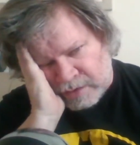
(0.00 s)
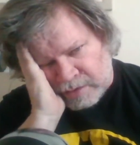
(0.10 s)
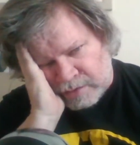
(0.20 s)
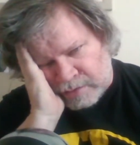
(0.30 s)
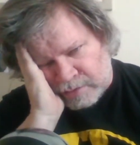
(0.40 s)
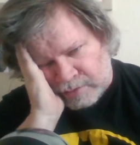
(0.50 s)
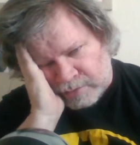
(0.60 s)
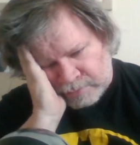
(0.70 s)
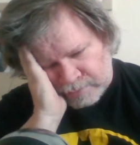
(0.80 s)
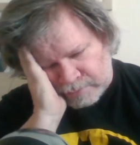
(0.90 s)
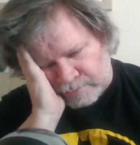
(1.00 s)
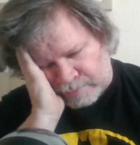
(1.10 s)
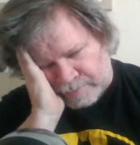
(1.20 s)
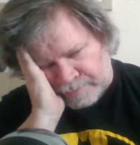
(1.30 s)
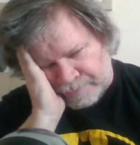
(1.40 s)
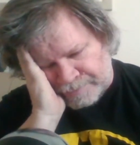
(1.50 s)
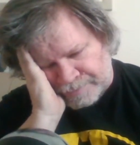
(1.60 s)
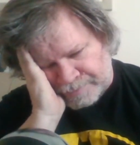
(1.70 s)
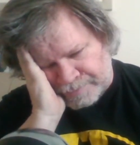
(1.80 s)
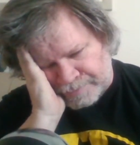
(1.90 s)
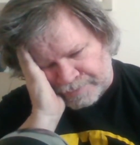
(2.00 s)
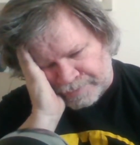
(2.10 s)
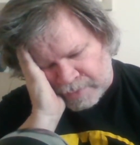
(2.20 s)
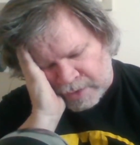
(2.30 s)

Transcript: No one is speaking in this clip.